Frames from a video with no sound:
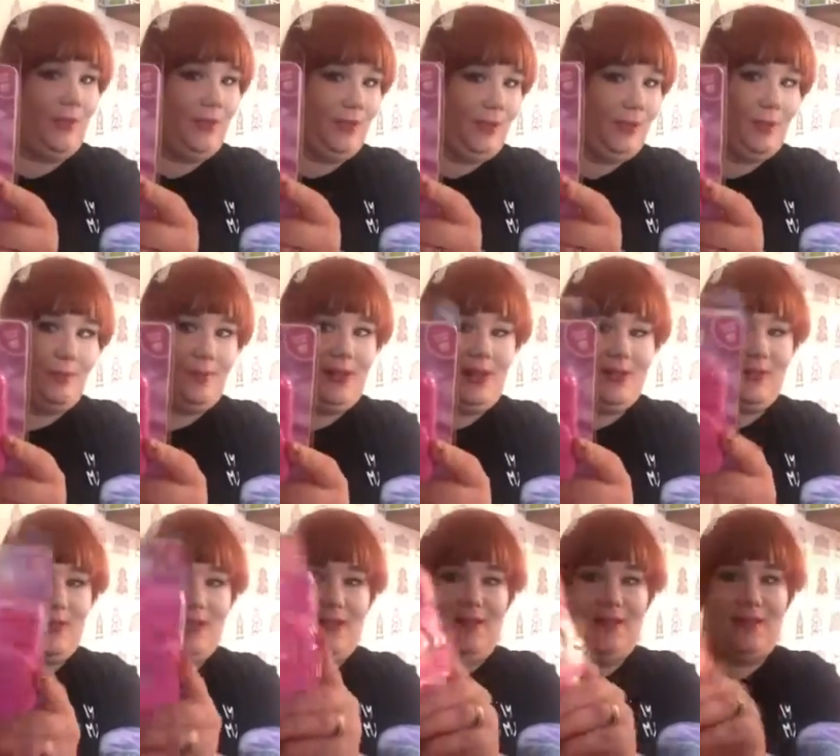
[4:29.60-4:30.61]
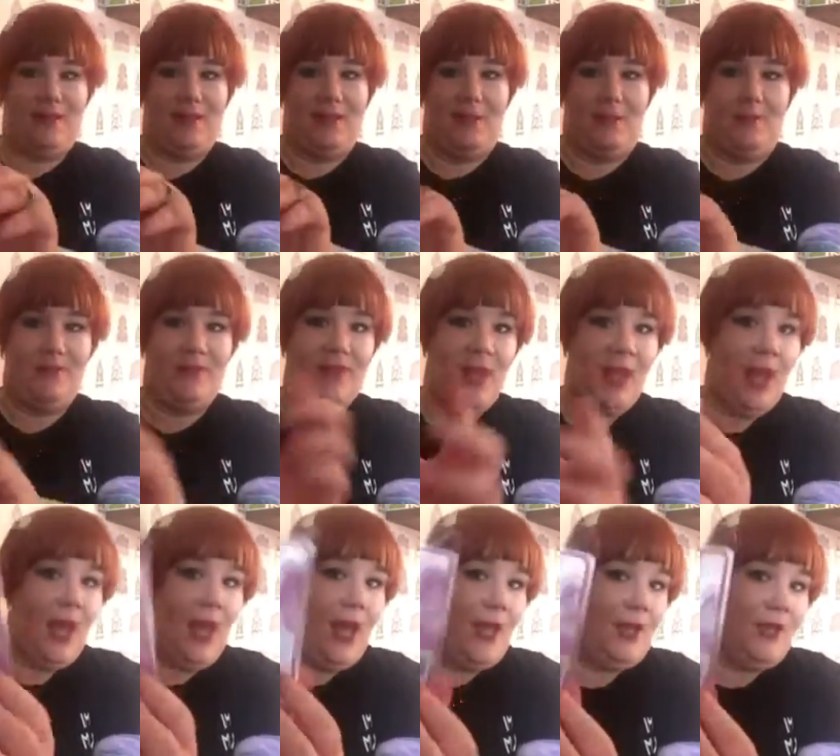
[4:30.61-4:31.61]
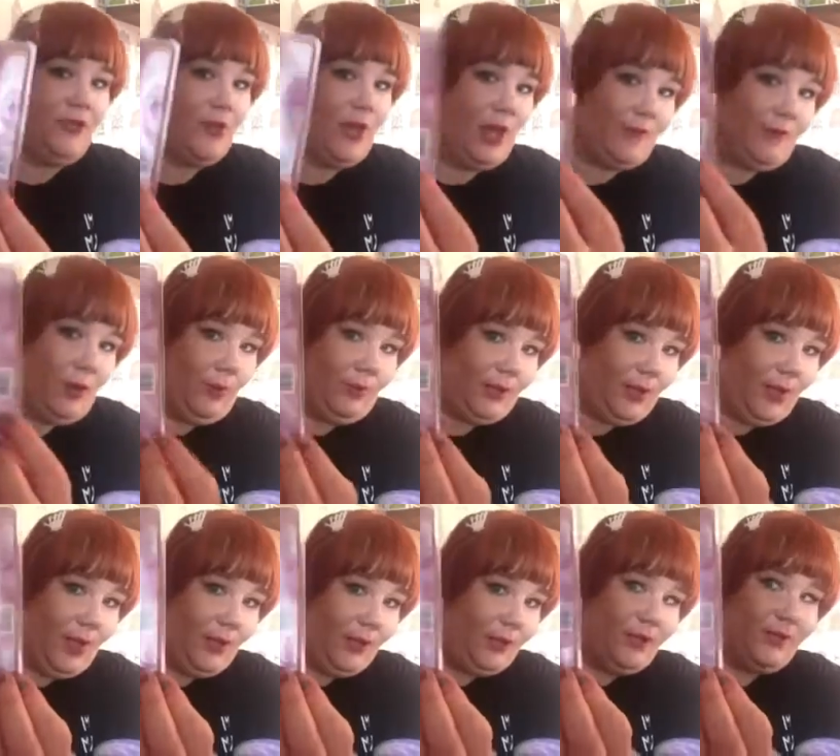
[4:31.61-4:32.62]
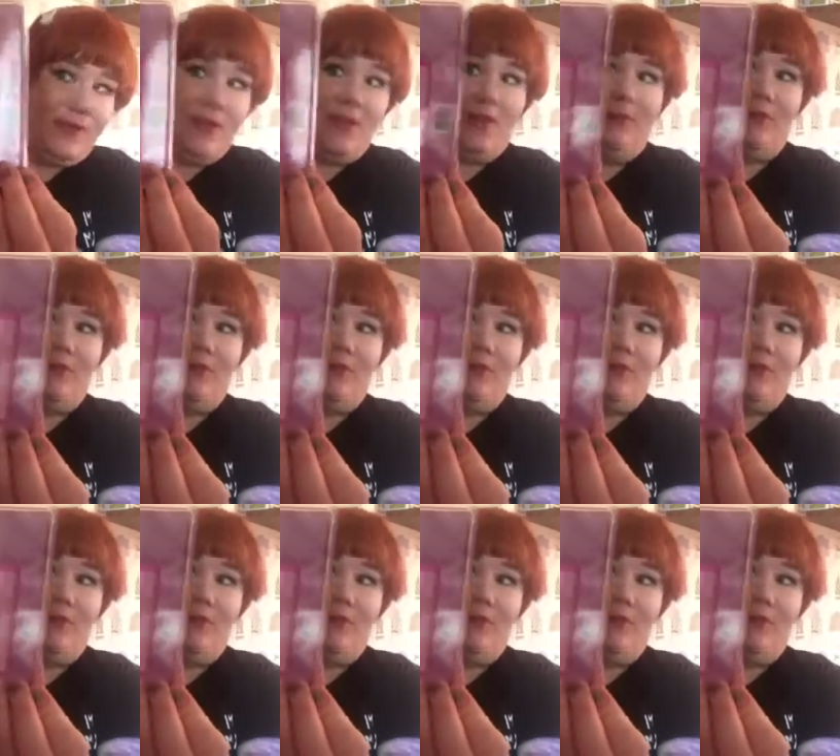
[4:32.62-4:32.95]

in like plastic casing. And then you have all the colours and